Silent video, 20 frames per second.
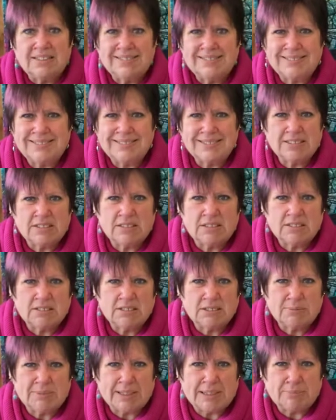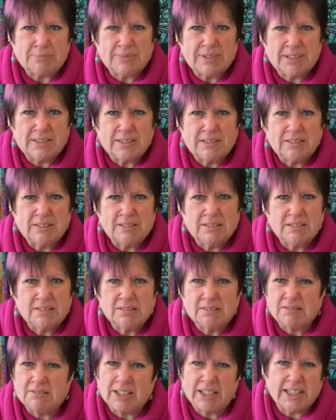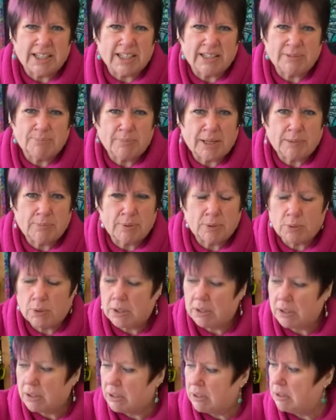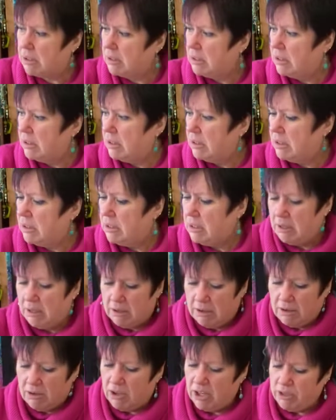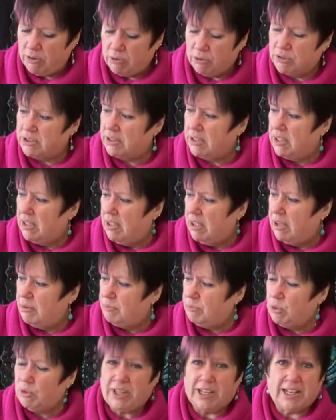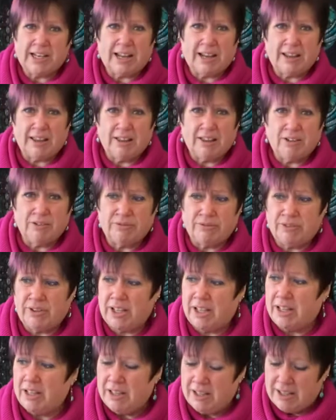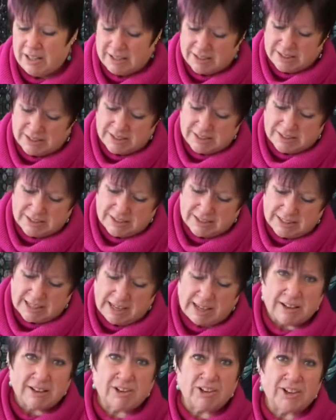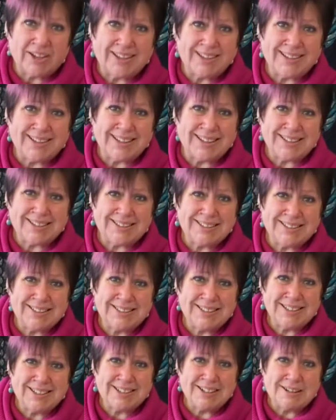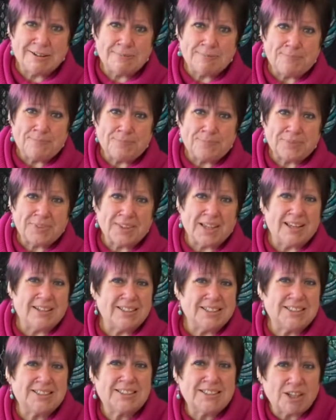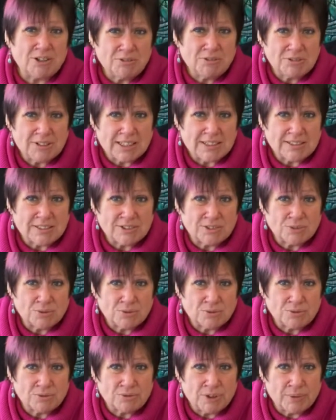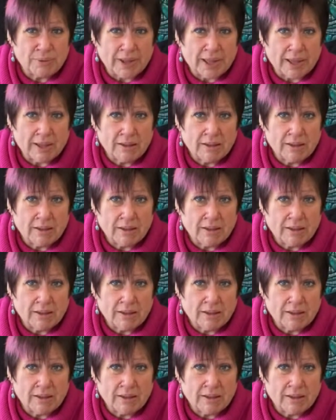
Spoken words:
I've got to do some admin. Oh, I hate paperwork. I've got a little, I'm looking at it over here. There's a stack like this. And I so need to sort through it.